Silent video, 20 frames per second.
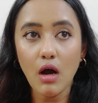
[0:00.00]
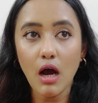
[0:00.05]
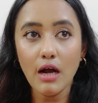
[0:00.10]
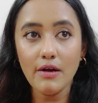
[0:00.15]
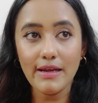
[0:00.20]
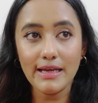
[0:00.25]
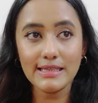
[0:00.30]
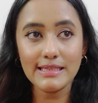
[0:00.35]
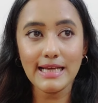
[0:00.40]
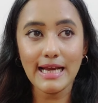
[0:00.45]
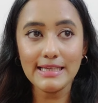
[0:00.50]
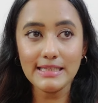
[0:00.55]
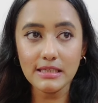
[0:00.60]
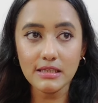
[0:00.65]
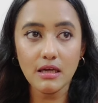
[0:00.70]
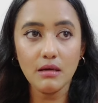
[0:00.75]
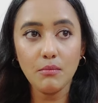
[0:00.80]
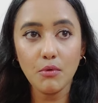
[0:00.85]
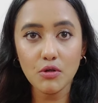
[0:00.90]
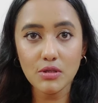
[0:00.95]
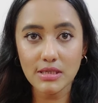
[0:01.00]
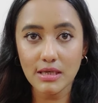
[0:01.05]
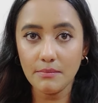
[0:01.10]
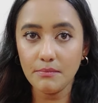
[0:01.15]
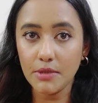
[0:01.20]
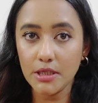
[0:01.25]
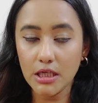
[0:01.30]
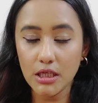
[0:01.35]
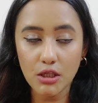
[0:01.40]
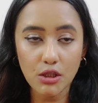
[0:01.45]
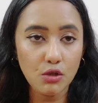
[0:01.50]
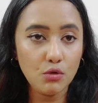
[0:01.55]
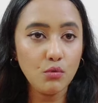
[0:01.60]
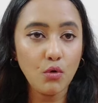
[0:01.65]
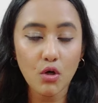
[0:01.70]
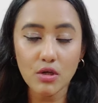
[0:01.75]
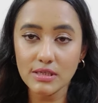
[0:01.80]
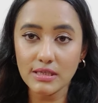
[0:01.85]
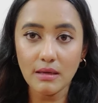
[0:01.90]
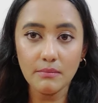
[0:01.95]
are excited about somebody
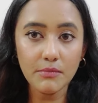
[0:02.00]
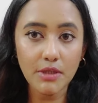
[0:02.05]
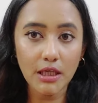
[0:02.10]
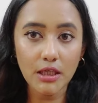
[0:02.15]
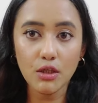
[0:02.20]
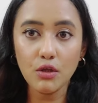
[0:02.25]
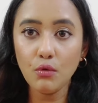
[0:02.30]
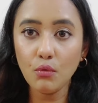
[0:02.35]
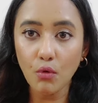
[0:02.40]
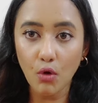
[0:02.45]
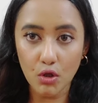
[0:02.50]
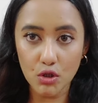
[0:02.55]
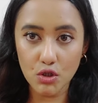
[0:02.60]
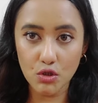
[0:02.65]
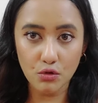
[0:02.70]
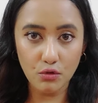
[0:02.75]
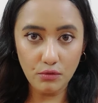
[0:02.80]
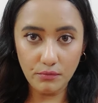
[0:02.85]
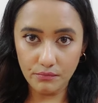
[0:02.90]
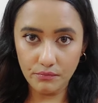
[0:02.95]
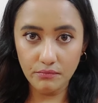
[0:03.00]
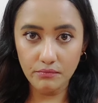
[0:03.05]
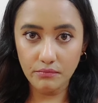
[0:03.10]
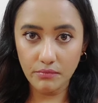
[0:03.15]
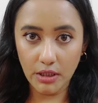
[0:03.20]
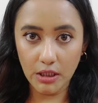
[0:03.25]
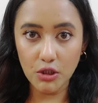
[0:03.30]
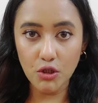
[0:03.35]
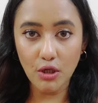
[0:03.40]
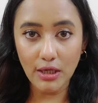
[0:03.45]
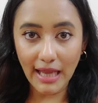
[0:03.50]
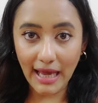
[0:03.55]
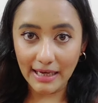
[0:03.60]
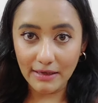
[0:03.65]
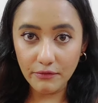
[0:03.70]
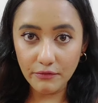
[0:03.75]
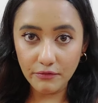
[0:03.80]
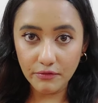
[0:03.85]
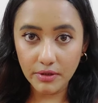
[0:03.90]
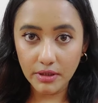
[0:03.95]
new or something new also in your
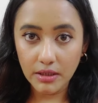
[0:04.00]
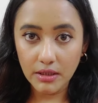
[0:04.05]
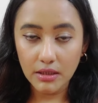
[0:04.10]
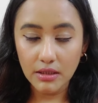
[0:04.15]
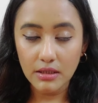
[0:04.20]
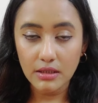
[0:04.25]
life,